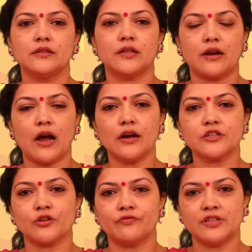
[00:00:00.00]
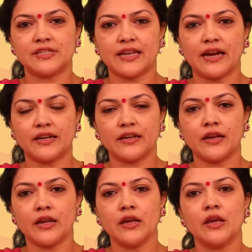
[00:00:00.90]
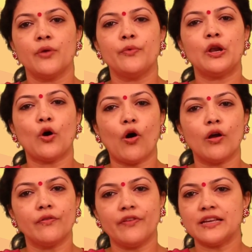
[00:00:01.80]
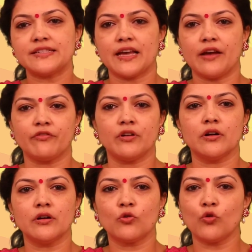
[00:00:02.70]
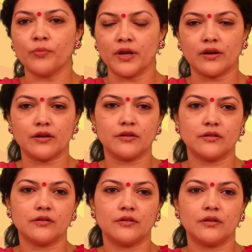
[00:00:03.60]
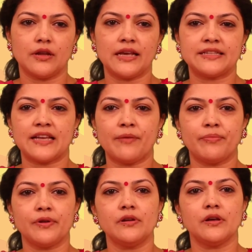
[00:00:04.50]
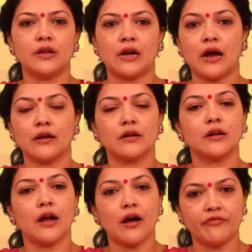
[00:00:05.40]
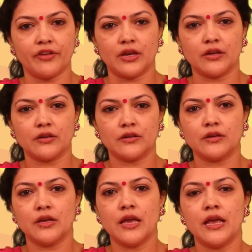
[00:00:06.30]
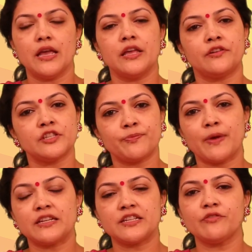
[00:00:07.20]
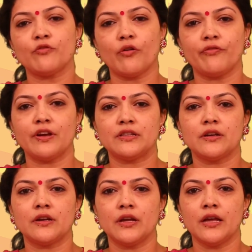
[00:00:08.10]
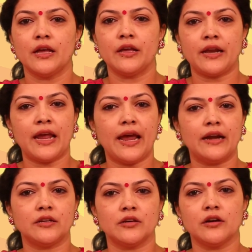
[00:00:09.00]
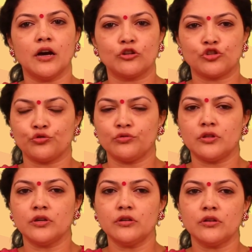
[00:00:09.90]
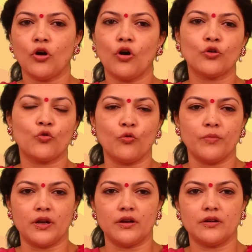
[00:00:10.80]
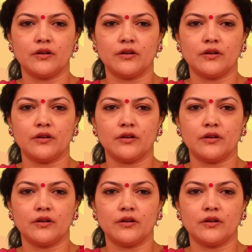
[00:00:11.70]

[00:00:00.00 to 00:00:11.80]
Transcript: The rags of this category will always have Ga Komal. Example, rag Kafi, irrespective of whether Re and Dha are Shuddha or Komal.